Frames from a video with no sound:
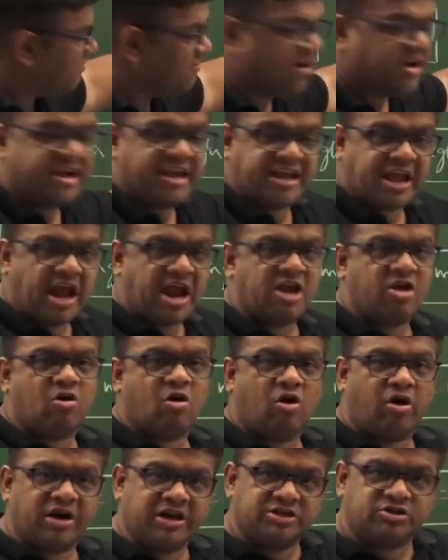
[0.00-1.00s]
we are taking it
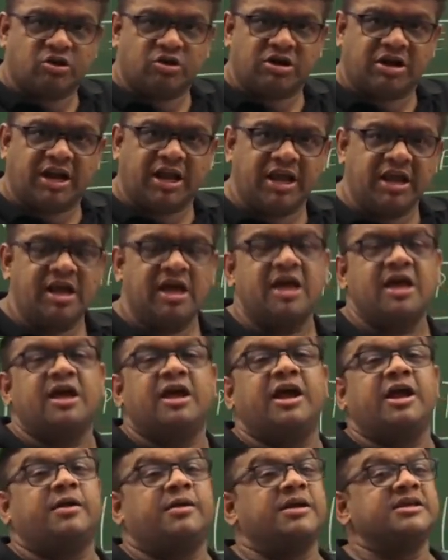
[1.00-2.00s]
horizontally,
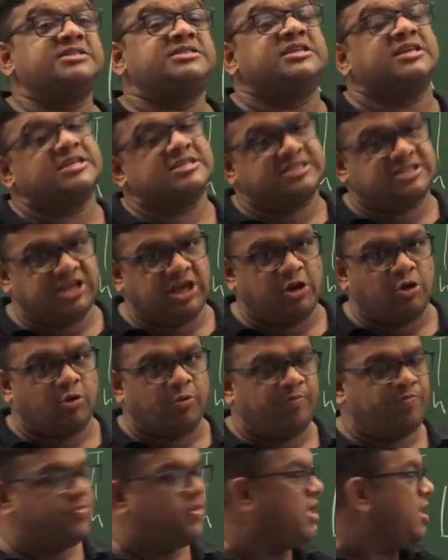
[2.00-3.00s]
it is 0.
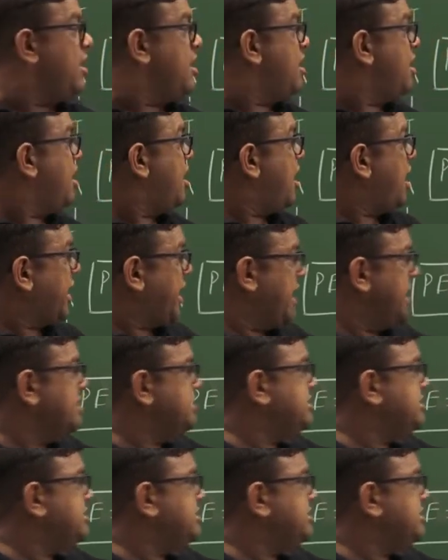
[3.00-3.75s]
Again